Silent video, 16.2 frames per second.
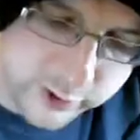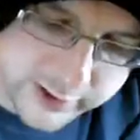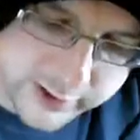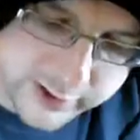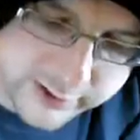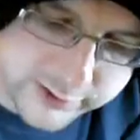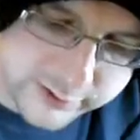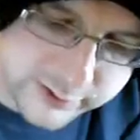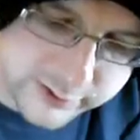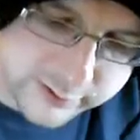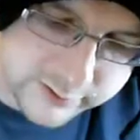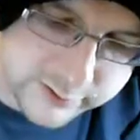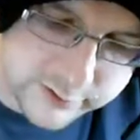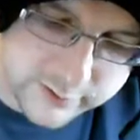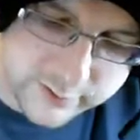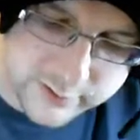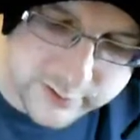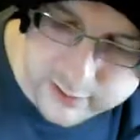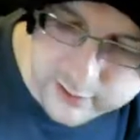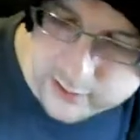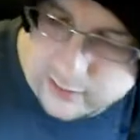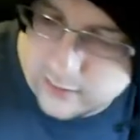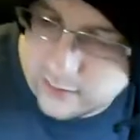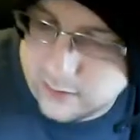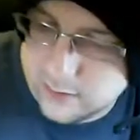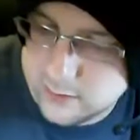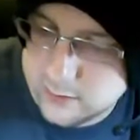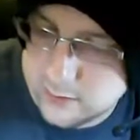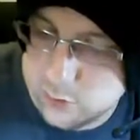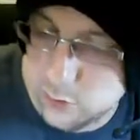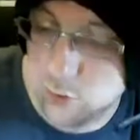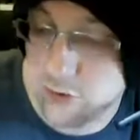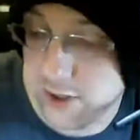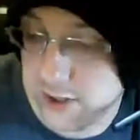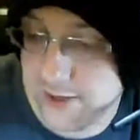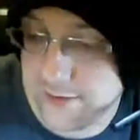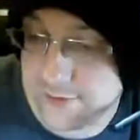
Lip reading: it gets a chance to do anything, or at